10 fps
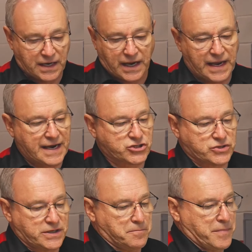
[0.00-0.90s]
I
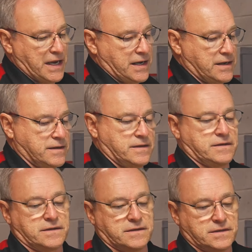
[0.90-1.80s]
actually made
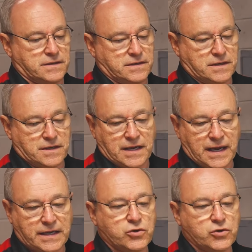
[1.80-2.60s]
a new